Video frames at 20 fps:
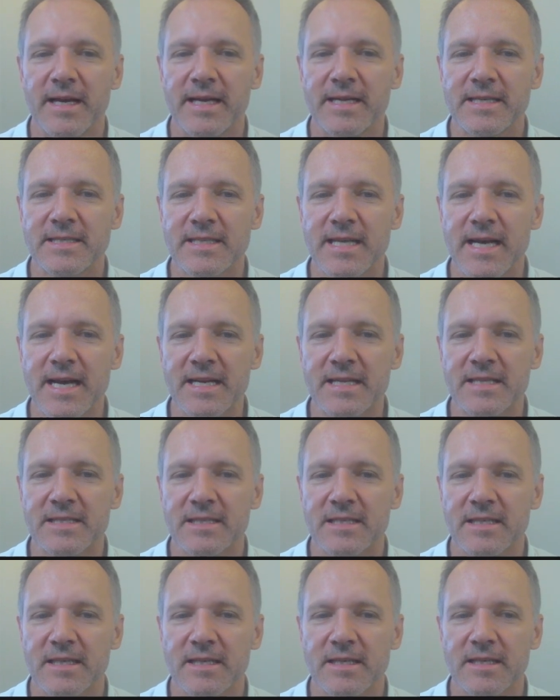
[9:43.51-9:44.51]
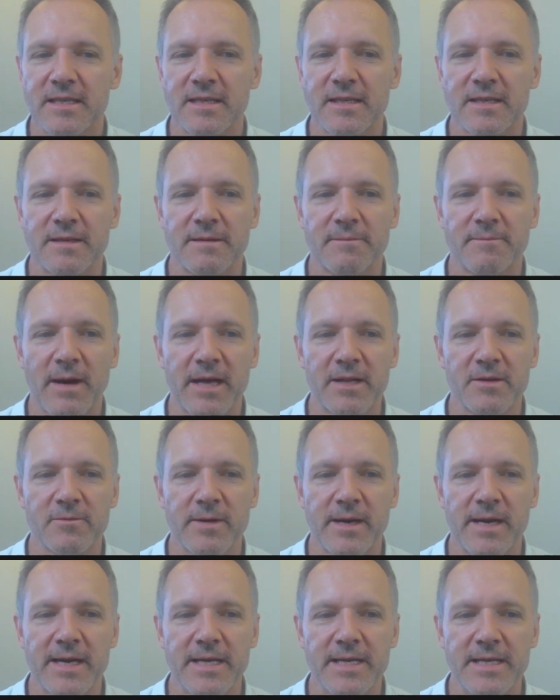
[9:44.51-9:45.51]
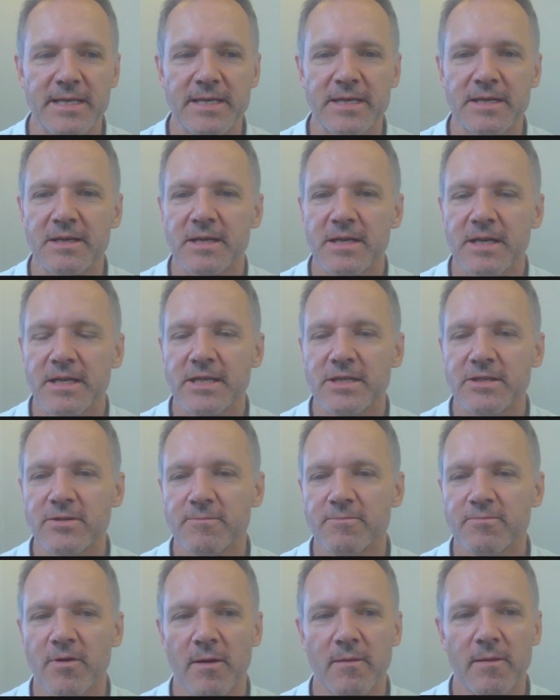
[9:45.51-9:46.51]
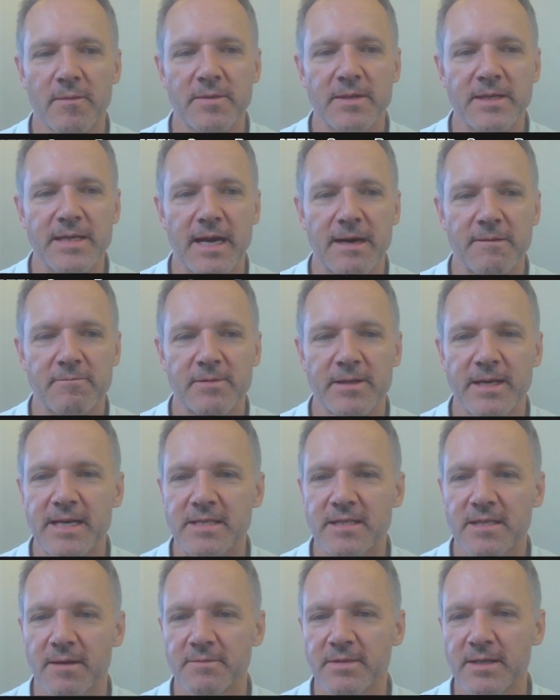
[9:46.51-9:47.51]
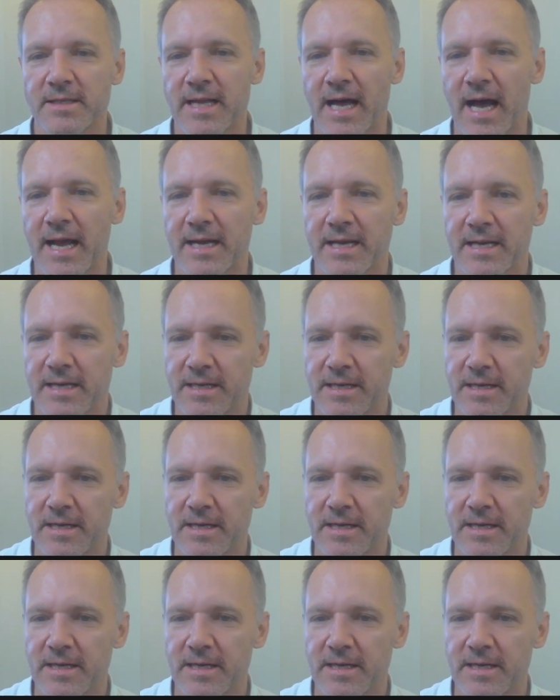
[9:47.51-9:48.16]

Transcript: Instead, by the way, here he should probably have played something like